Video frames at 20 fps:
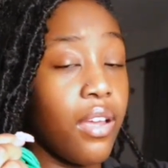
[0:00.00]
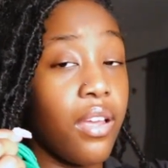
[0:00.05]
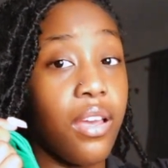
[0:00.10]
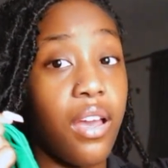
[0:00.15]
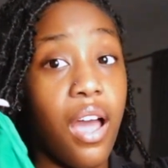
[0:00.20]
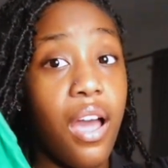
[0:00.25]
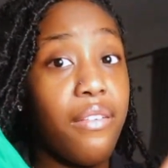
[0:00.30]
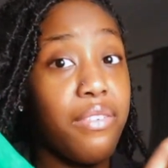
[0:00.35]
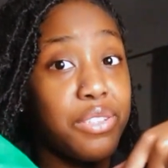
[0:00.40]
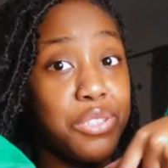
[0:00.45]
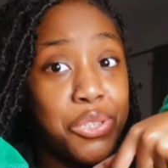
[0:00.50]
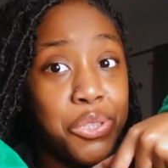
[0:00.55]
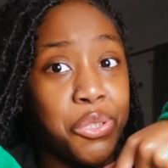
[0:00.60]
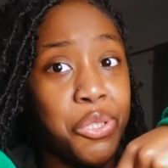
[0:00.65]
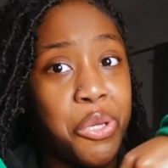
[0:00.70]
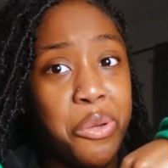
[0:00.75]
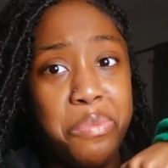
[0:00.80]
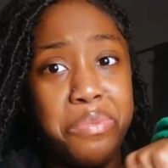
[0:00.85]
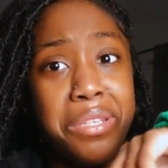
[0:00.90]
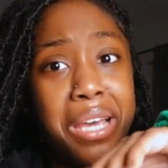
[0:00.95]
I have a
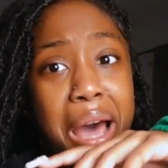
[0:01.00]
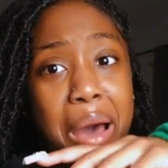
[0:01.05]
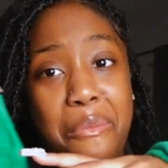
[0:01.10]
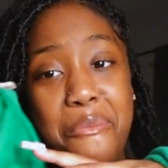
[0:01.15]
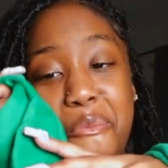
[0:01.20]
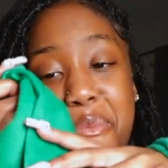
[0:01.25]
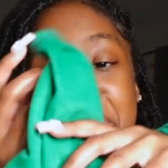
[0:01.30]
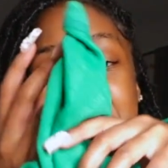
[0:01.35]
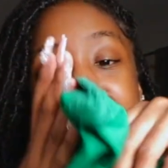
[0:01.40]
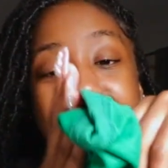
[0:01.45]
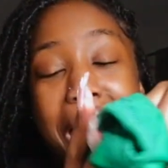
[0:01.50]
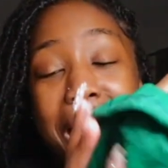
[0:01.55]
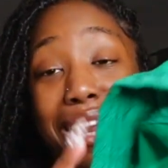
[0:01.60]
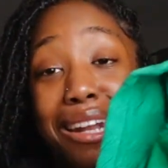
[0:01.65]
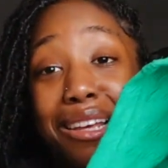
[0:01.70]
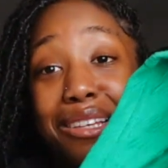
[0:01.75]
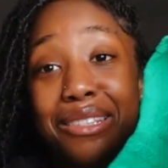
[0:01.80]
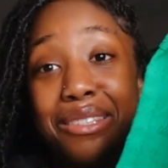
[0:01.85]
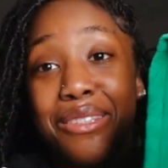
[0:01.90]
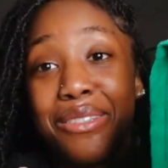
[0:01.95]
tube top and
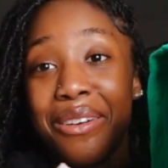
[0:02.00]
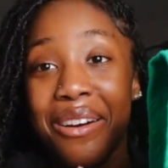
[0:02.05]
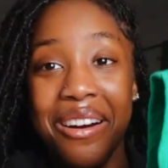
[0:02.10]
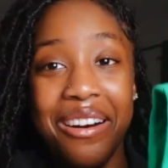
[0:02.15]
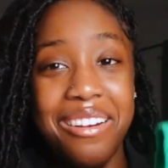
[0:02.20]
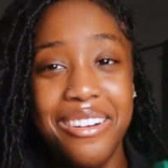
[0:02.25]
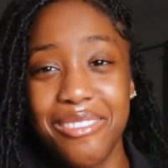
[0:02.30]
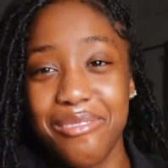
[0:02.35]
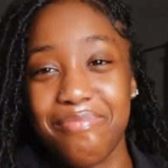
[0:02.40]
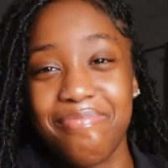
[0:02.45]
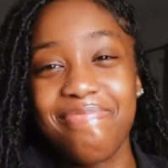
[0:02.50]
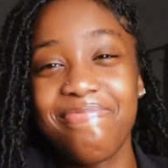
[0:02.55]
a skirt.